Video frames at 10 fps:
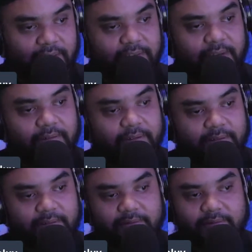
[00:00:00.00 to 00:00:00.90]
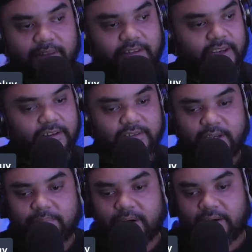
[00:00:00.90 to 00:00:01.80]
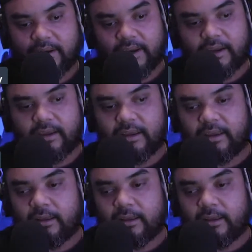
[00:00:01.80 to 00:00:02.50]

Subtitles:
like the TLC parody,